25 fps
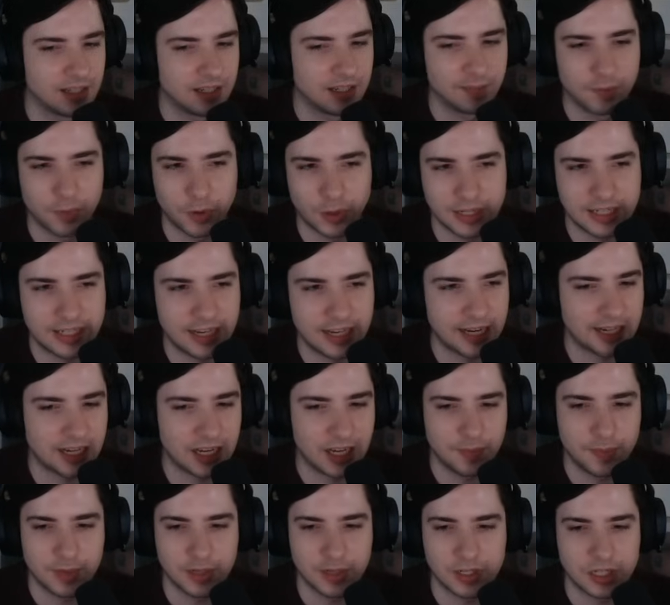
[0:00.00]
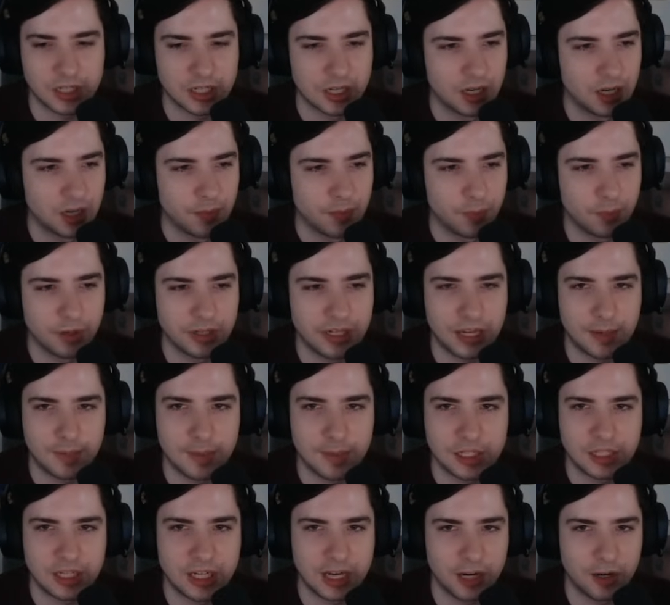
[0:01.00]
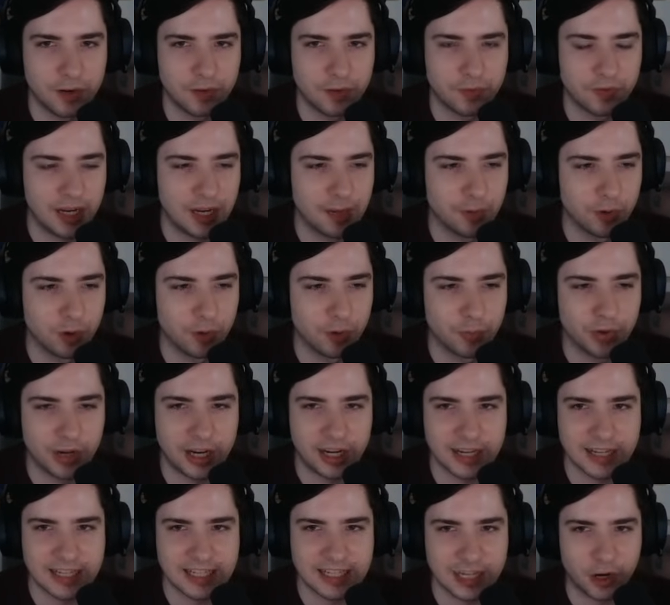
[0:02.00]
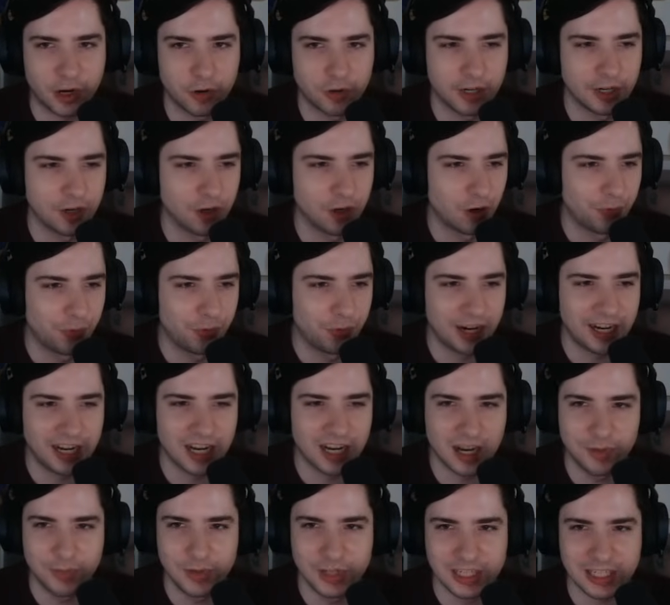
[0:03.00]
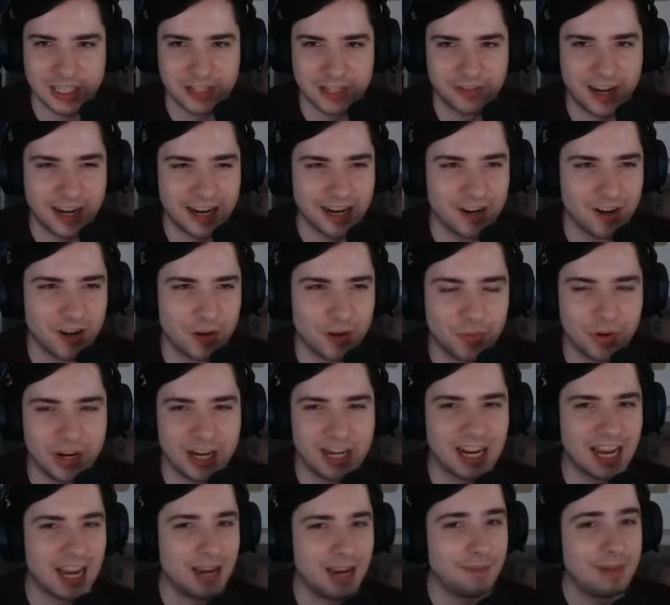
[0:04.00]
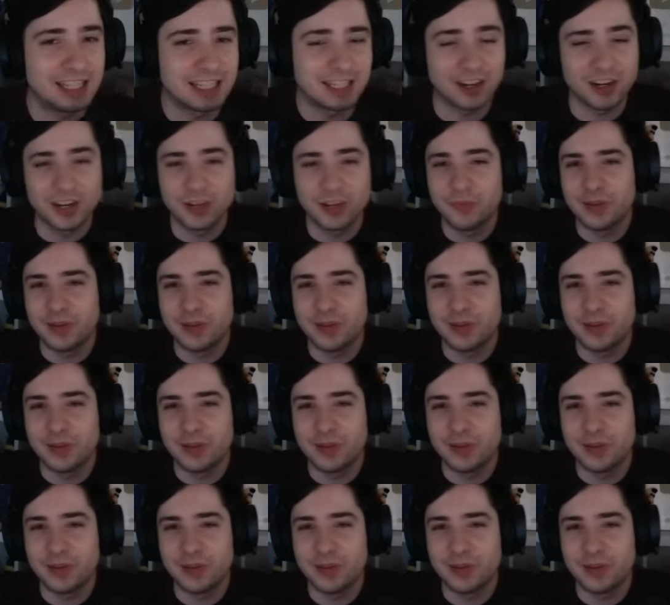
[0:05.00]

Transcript: More attack damage, more damage. Talonflame, no-brainer. Zaora, no-brainer. Muscarada, no-brainer. I mean, it's going to be